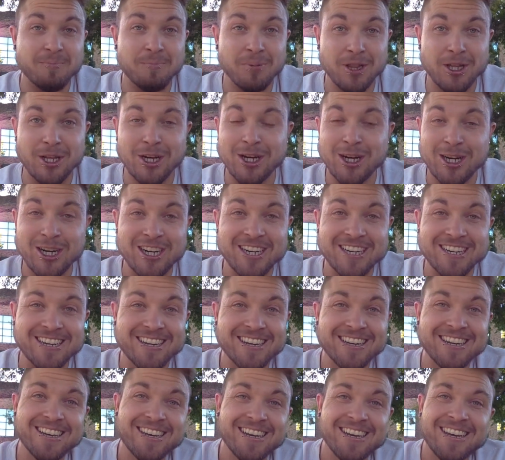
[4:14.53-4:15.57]
blog
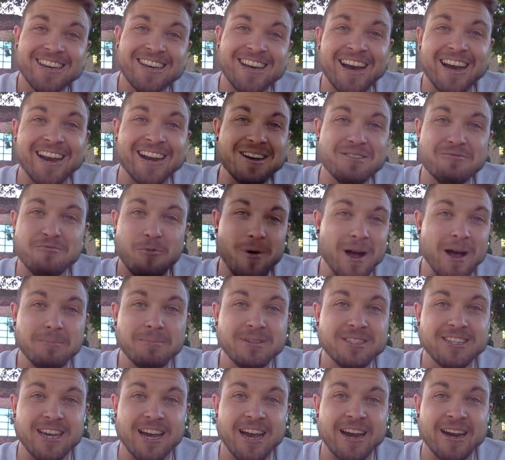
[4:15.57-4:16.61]
kind of
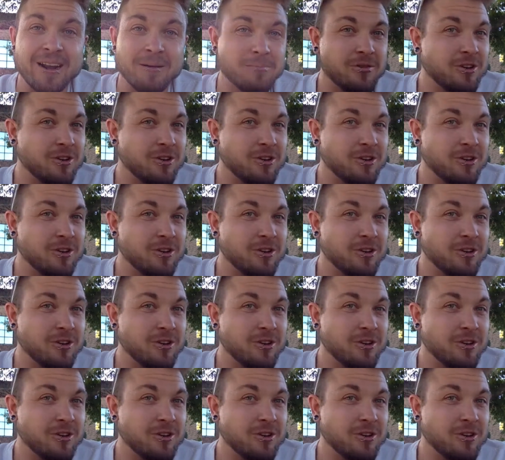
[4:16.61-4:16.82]
website.